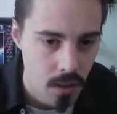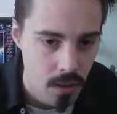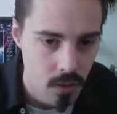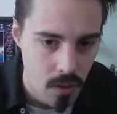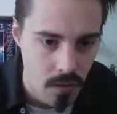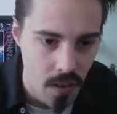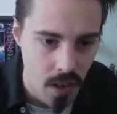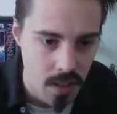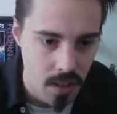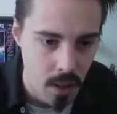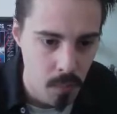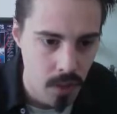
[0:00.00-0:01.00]
Strong fire
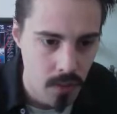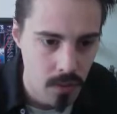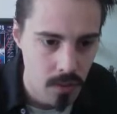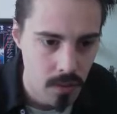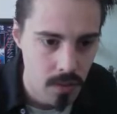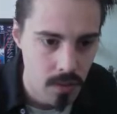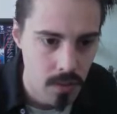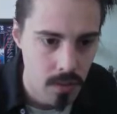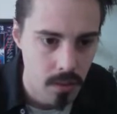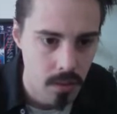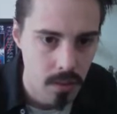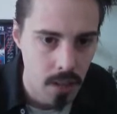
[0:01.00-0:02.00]
type moves.
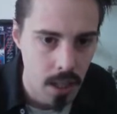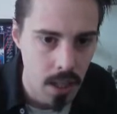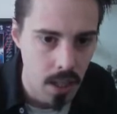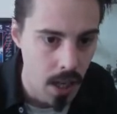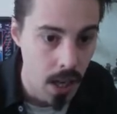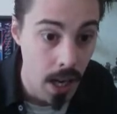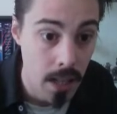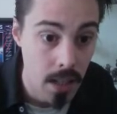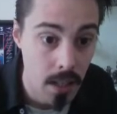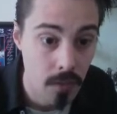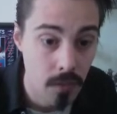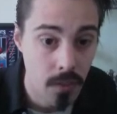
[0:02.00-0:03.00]
And
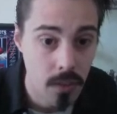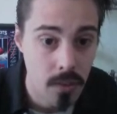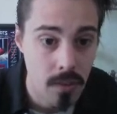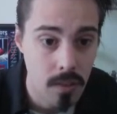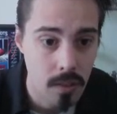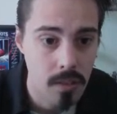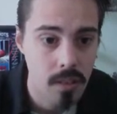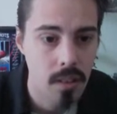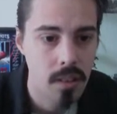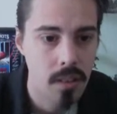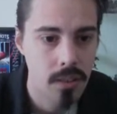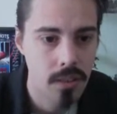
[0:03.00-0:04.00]
it confuses us.
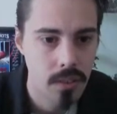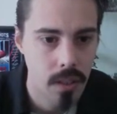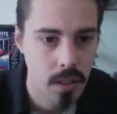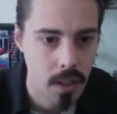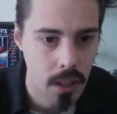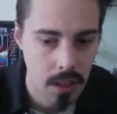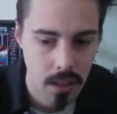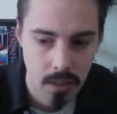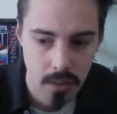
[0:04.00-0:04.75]
Oh, okay.